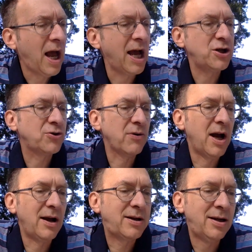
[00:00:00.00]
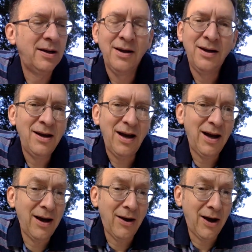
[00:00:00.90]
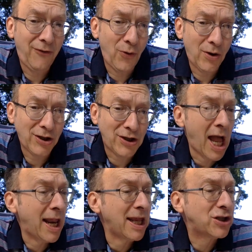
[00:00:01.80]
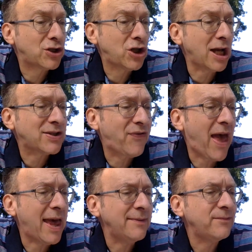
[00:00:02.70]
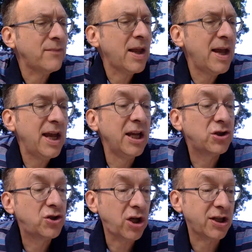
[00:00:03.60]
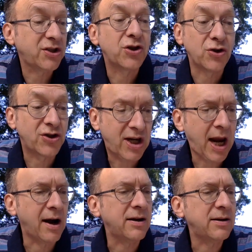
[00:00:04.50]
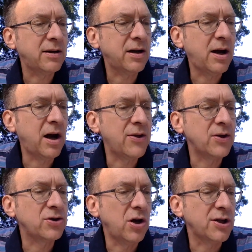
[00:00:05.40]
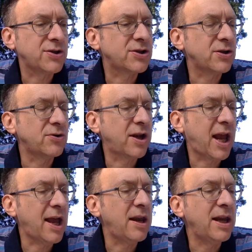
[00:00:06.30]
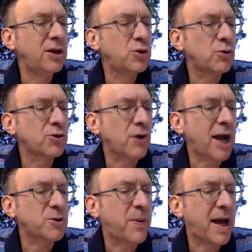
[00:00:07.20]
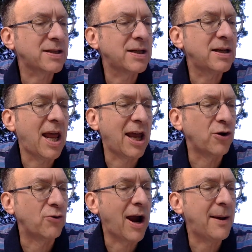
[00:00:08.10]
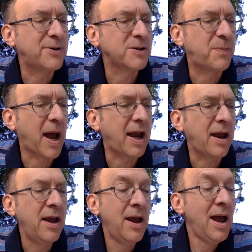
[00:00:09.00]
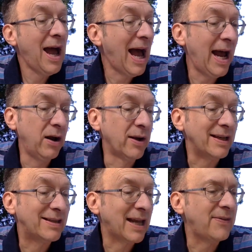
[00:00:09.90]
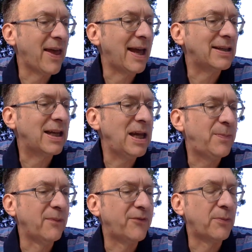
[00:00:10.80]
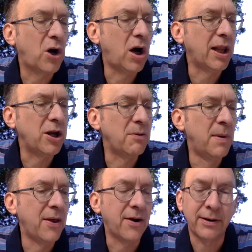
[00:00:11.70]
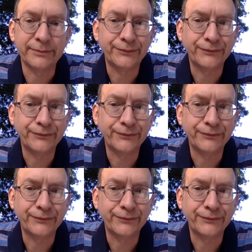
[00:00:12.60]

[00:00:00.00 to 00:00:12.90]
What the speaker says: I shrugged. Of course not. It's just that you're scared." Arthur tossed the soda can into a trash basket and grabbed his bike. "I only said that to keep him from calling your mother."